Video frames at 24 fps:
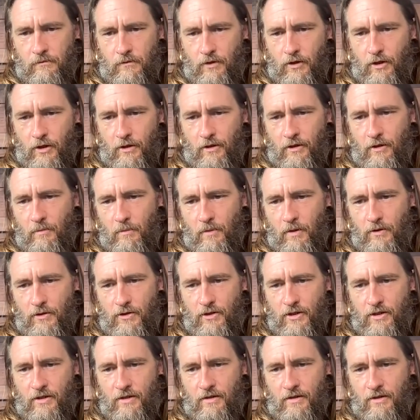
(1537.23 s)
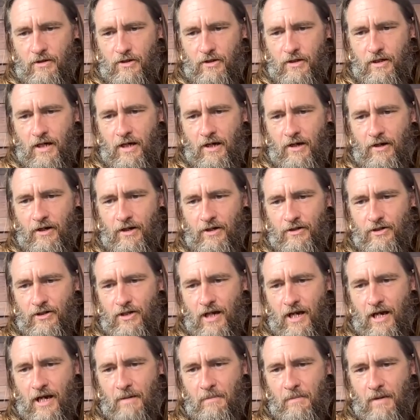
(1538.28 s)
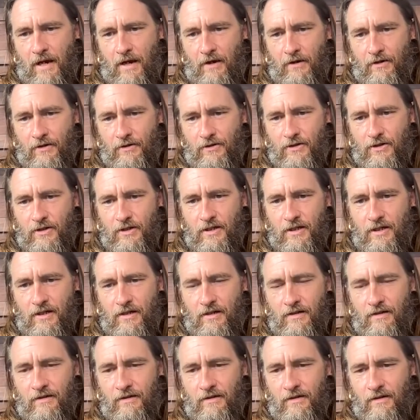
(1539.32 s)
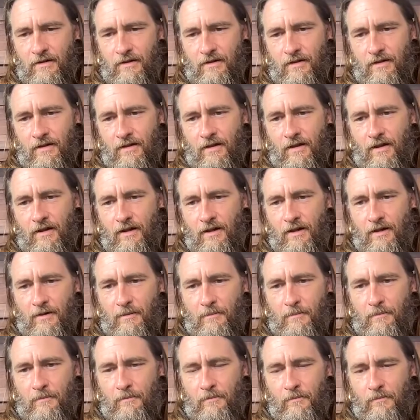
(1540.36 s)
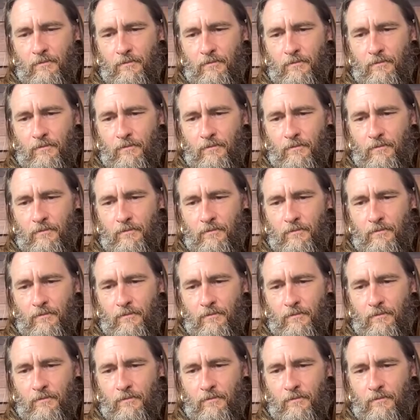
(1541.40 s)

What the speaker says: Your most scariest time out at sea. Actually,